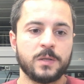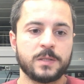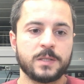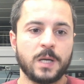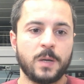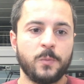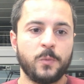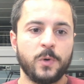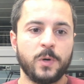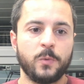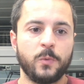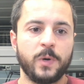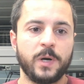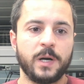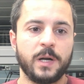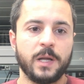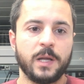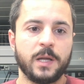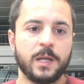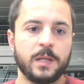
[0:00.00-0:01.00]
somewhere where
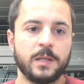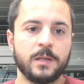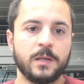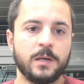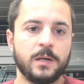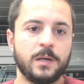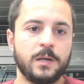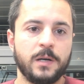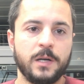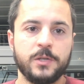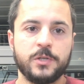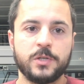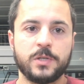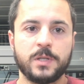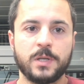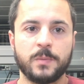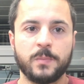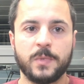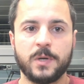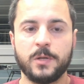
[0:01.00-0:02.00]
I can
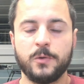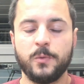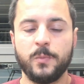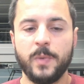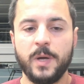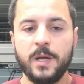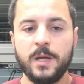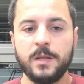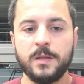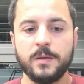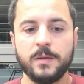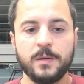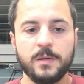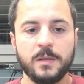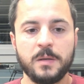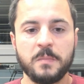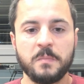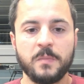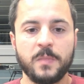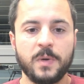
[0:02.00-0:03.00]
register a domain.
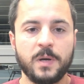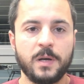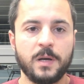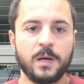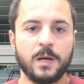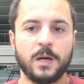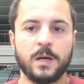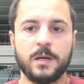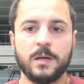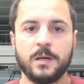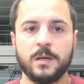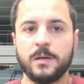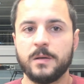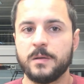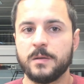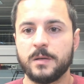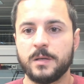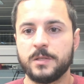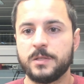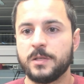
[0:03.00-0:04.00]

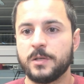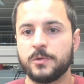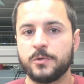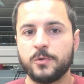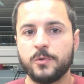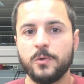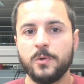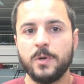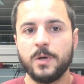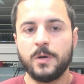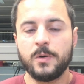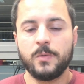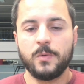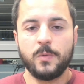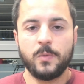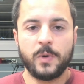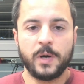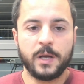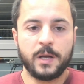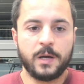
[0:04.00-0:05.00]
I searched Google
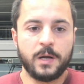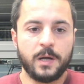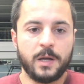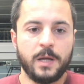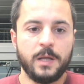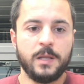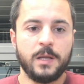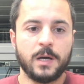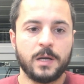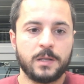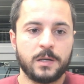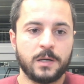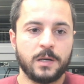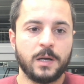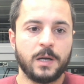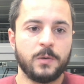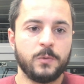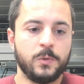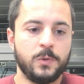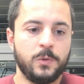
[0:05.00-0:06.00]
like any other
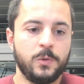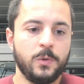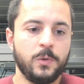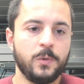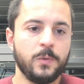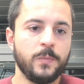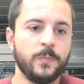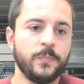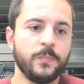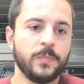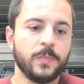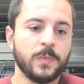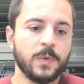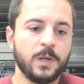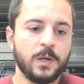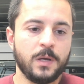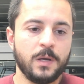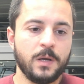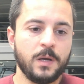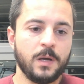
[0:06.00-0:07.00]
guy would do,
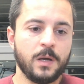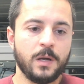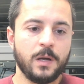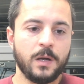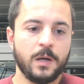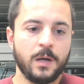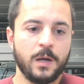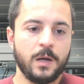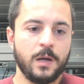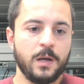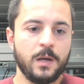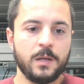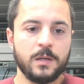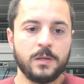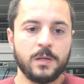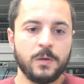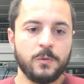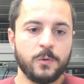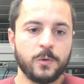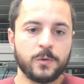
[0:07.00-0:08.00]
and
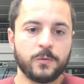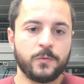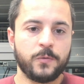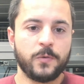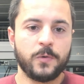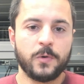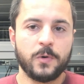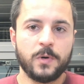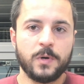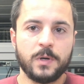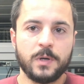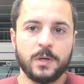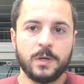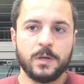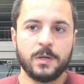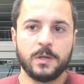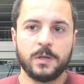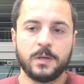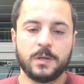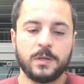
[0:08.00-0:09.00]
I looked for
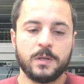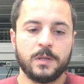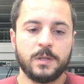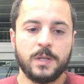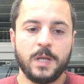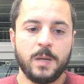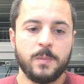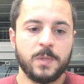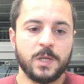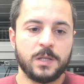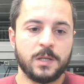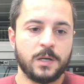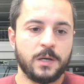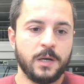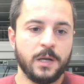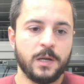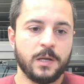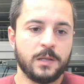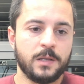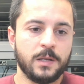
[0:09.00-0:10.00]
a name that I
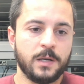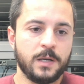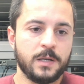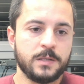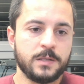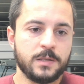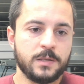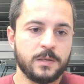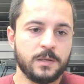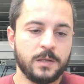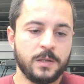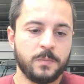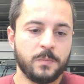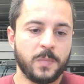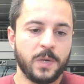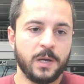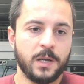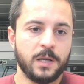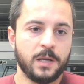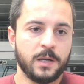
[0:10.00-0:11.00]
recognized. In
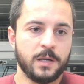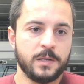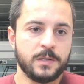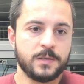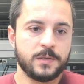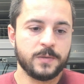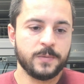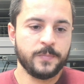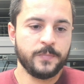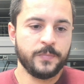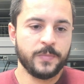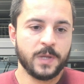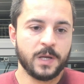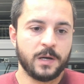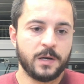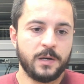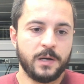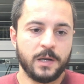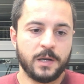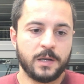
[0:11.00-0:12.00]
my case,
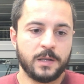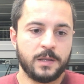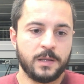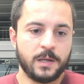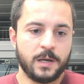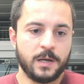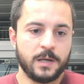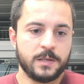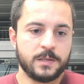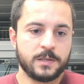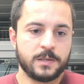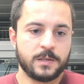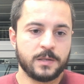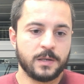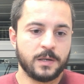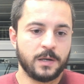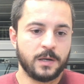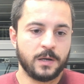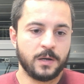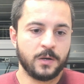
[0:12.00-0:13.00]
I recognized
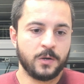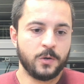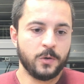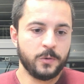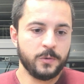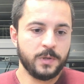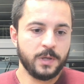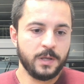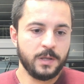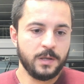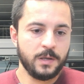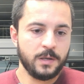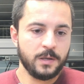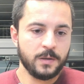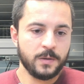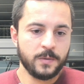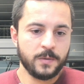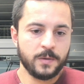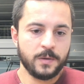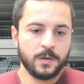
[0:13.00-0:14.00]
GoDaddy.
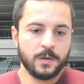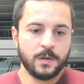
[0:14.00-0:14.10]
